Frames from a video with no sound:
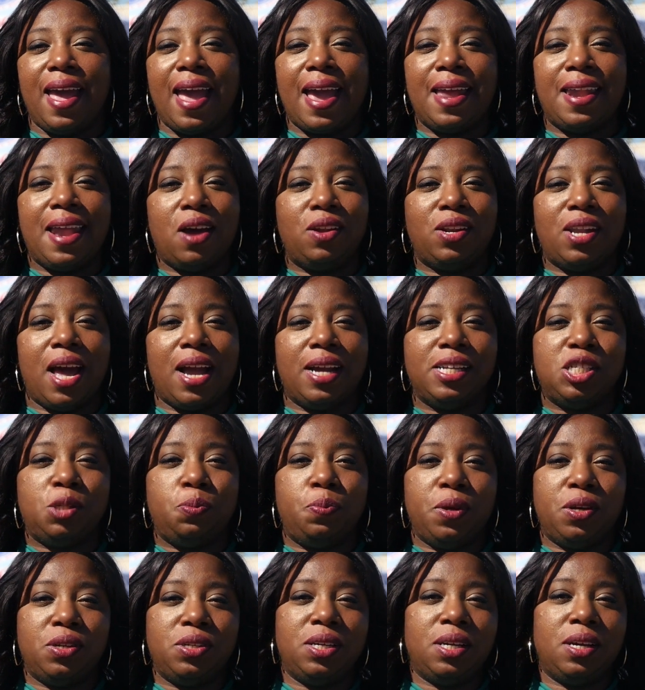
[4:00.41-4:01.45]
and outlines
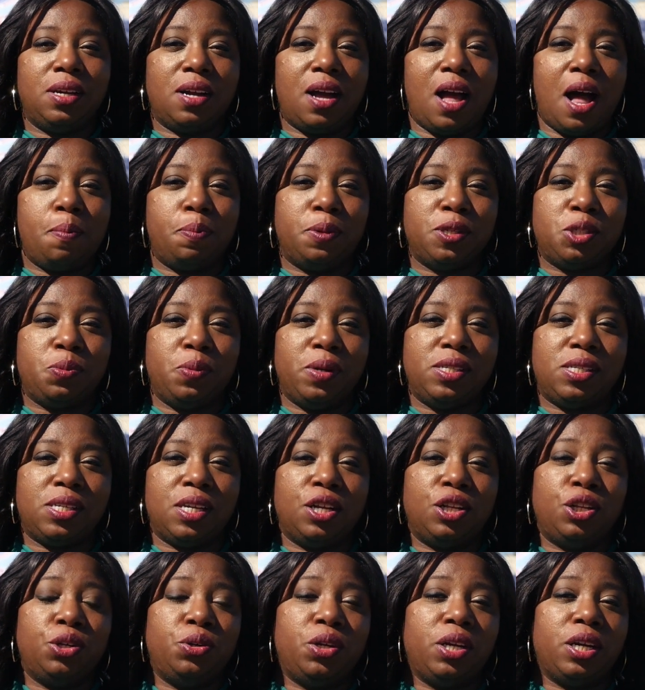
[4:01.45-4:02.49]
building accomplishments
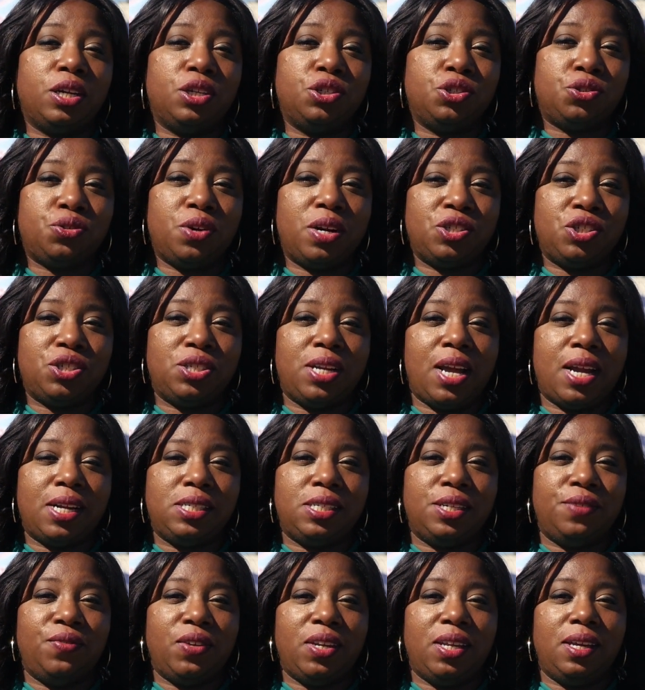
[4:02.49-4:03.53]
including construction
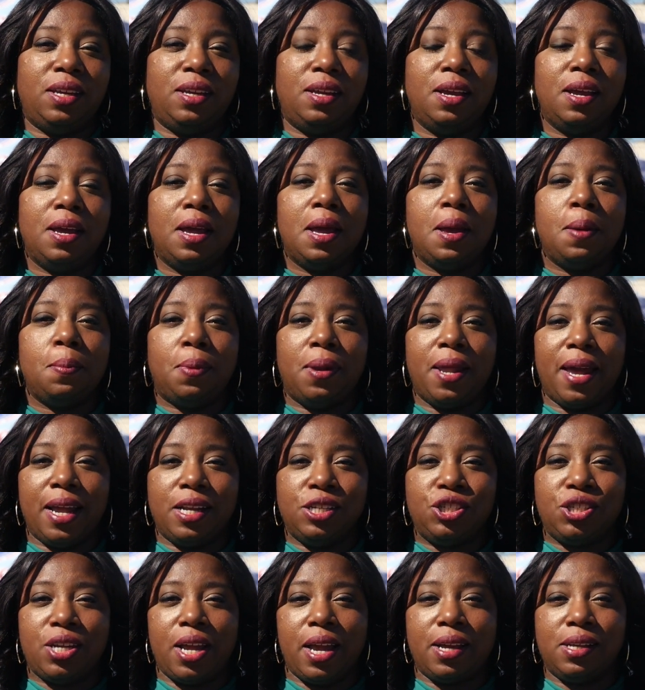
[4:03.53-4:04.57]
activity, plan
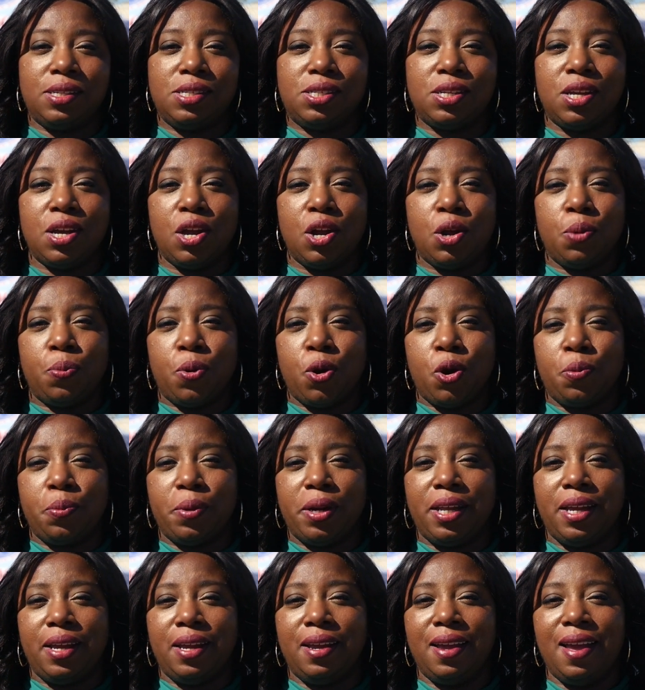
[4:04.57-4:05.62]
checks,
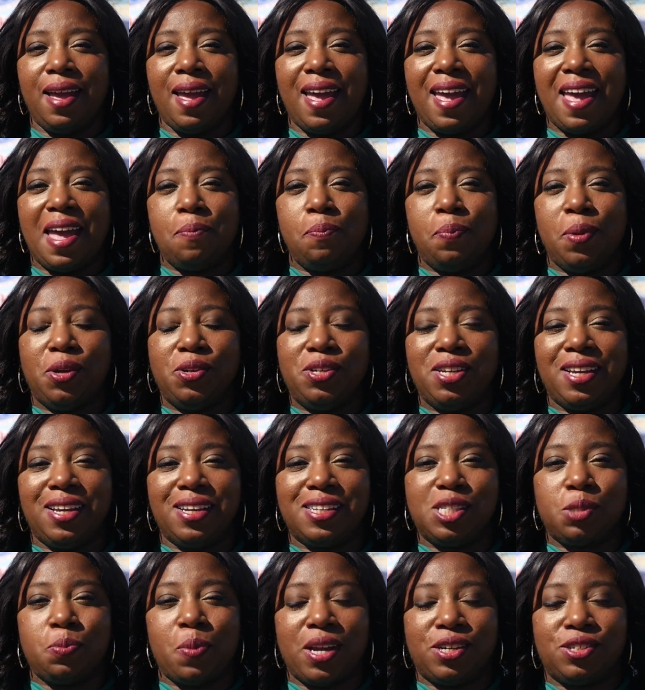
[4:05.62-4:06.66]
permitting, and building
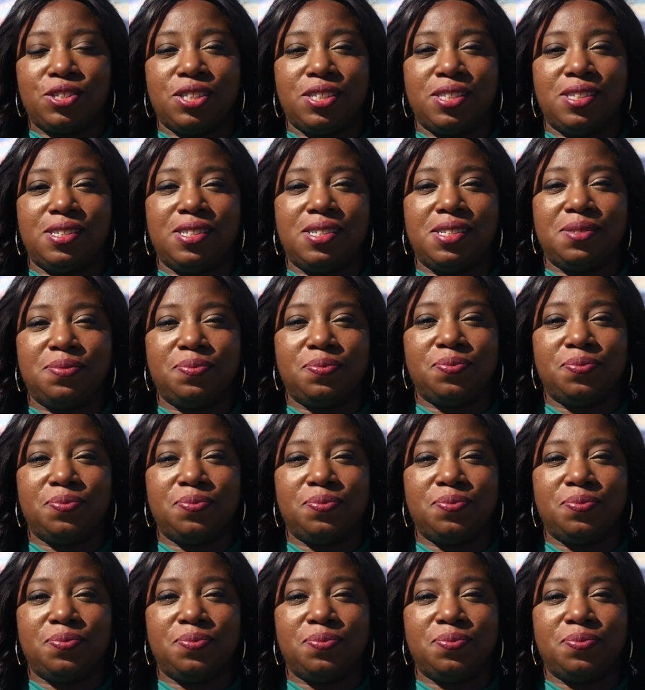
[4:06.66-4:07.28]
inspections.